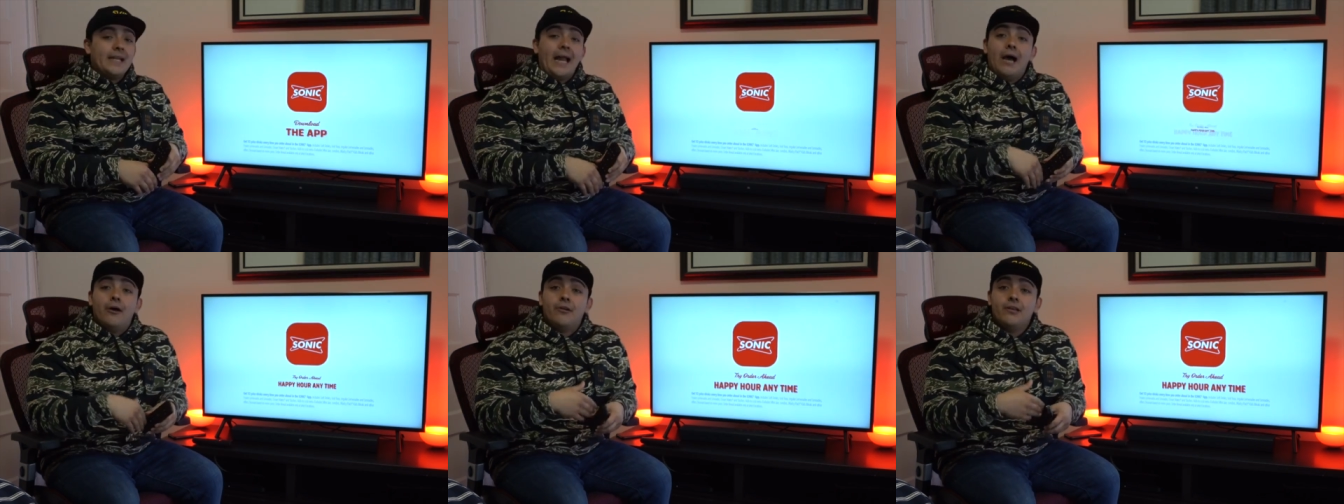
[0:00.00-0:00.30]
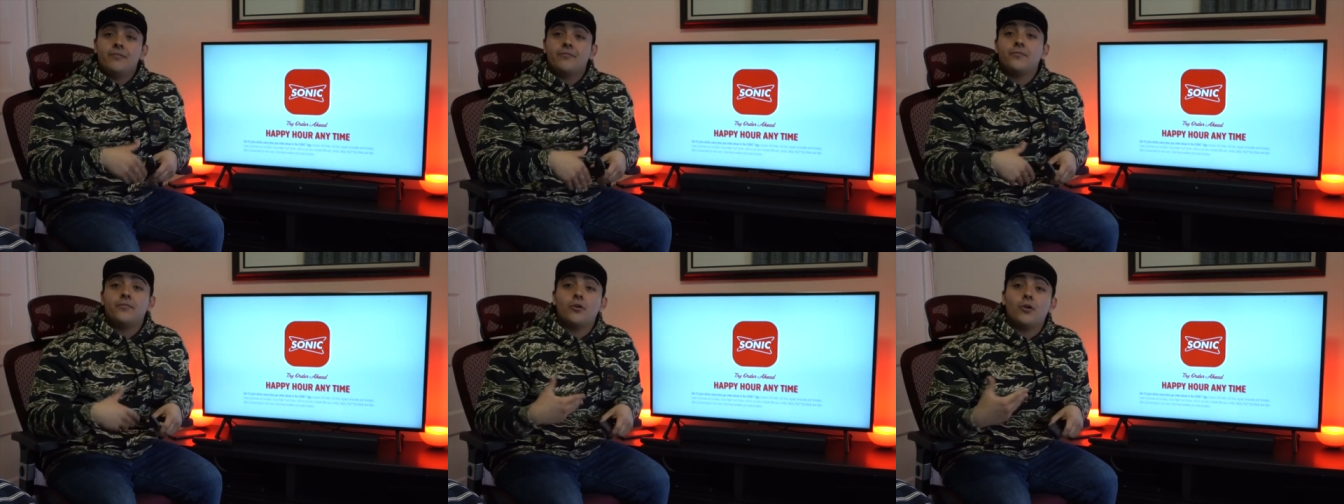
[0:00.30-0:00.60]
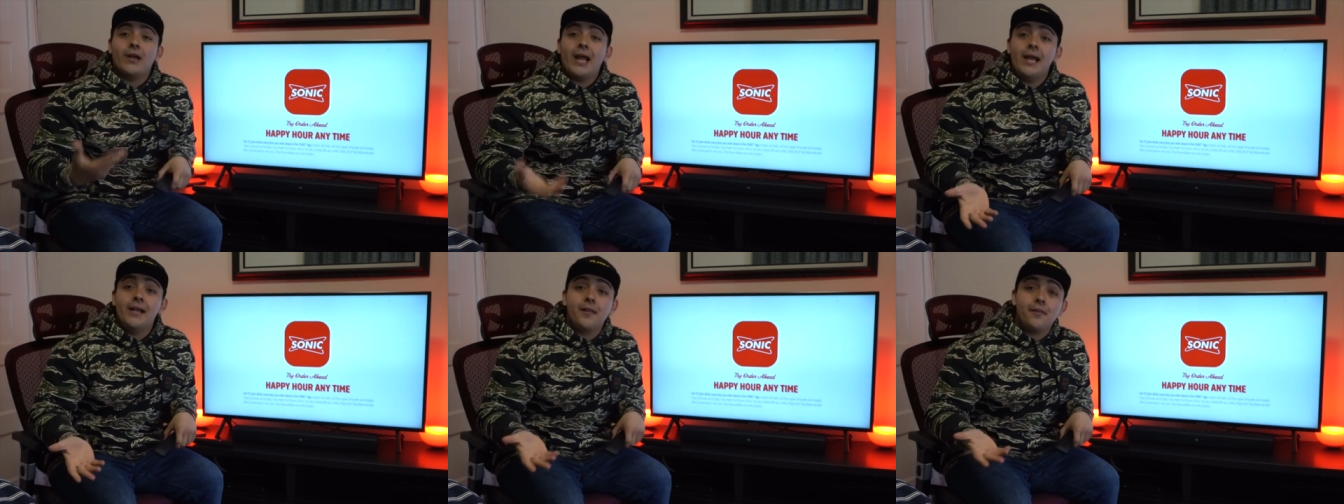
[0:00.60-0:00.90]
Now, if
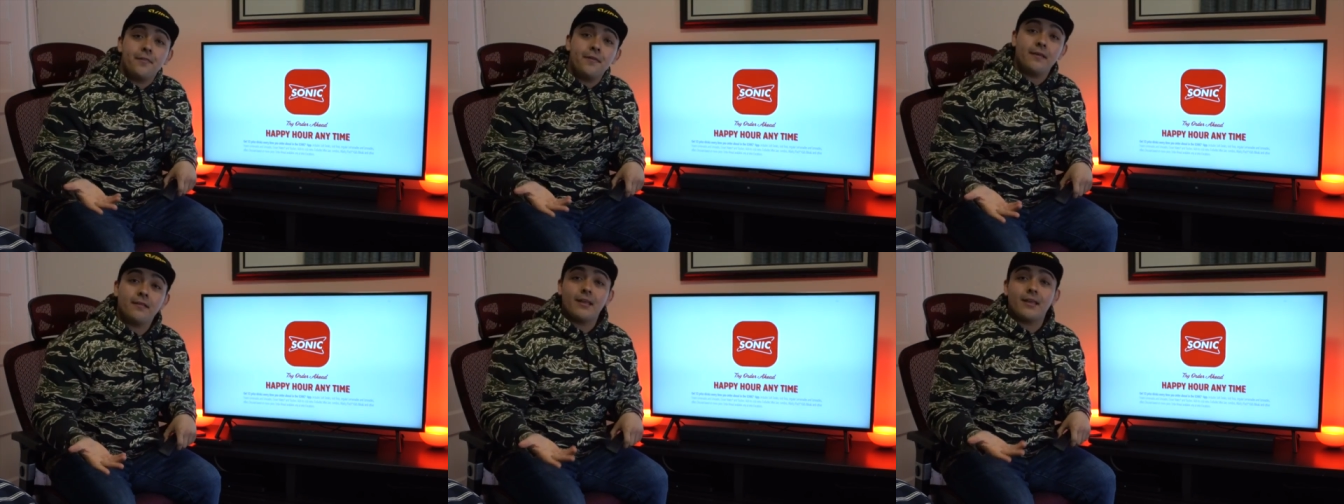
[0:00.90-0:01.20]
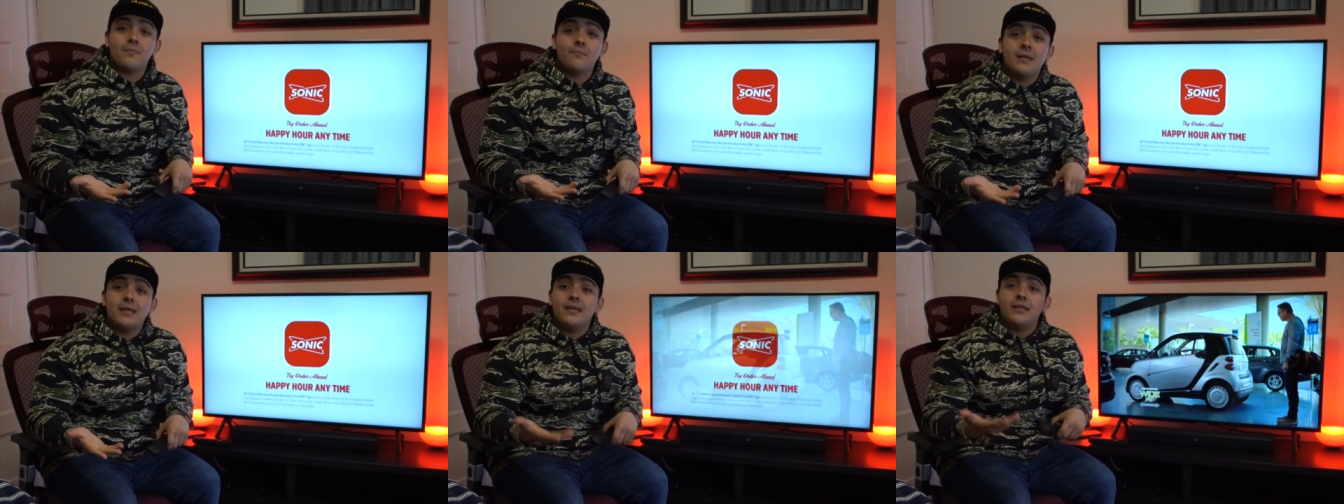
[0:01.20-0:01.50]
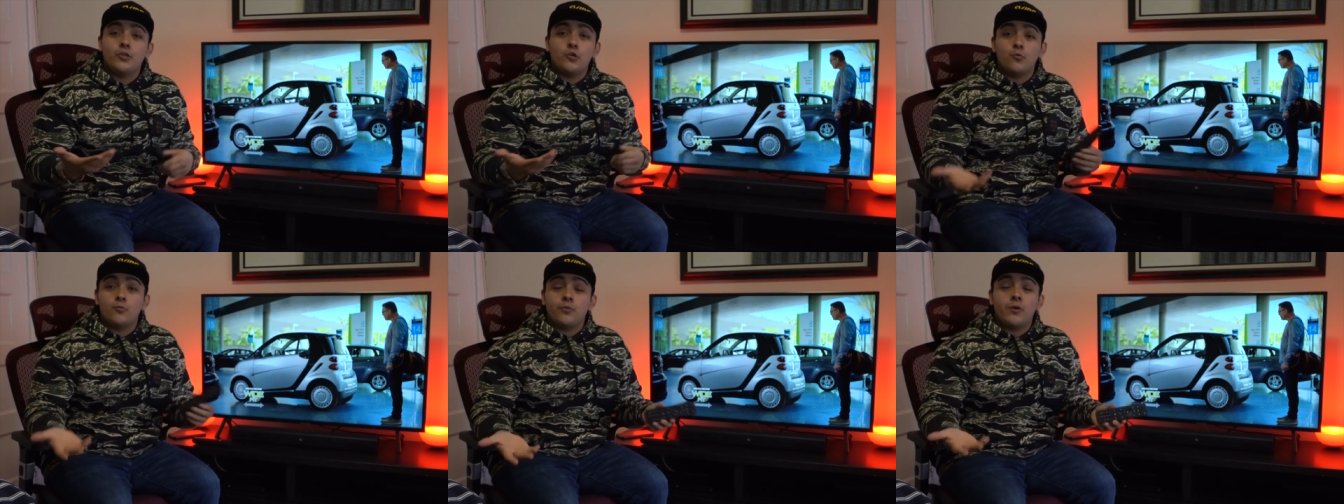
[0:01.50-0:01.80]
you're anything like me,
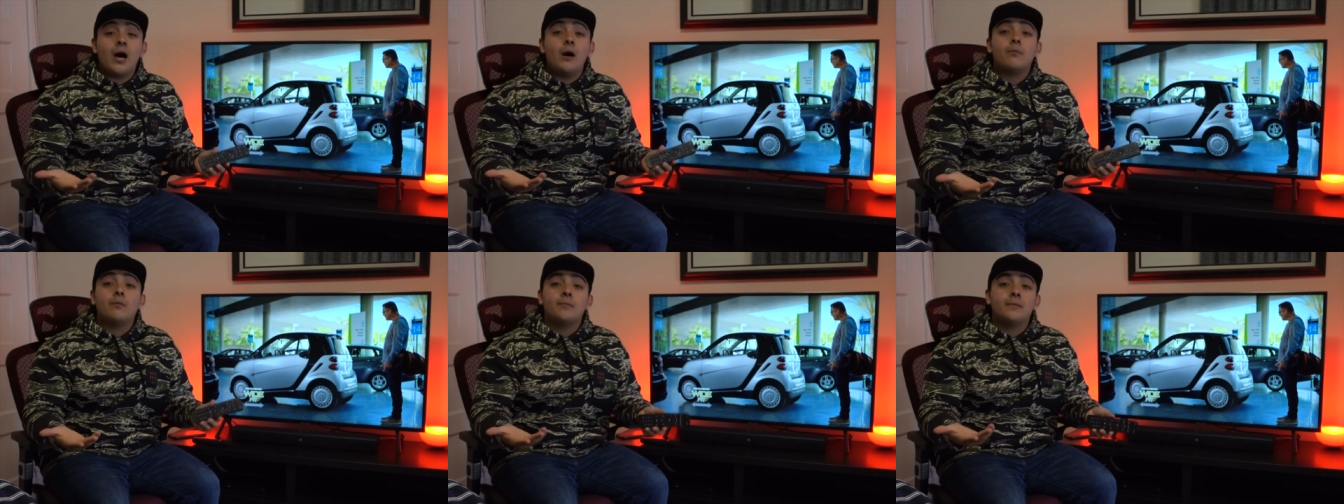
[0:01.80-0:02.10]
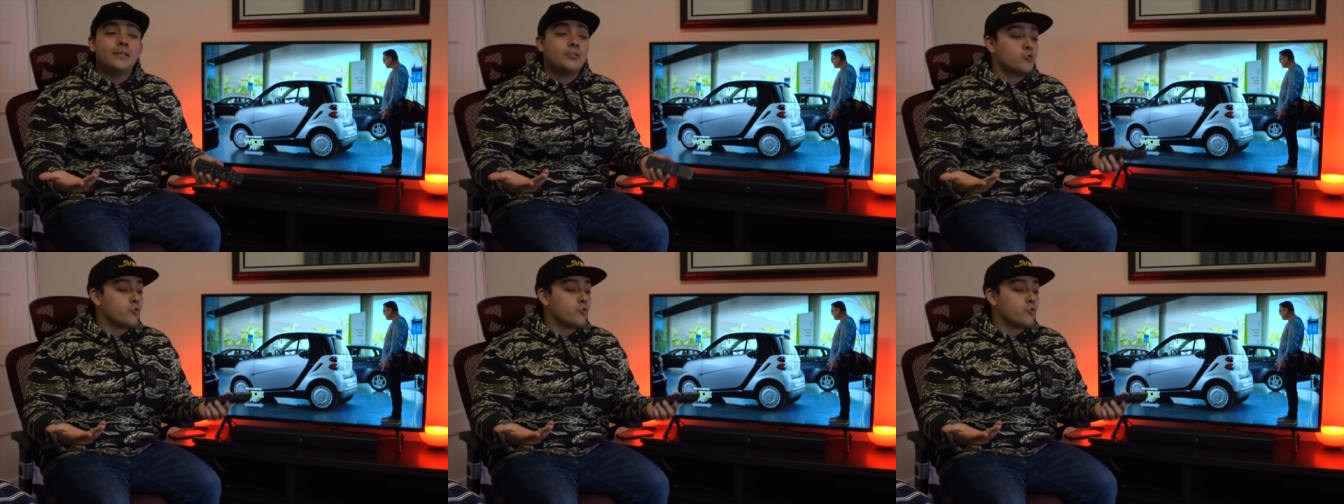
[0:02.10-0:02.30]
you probably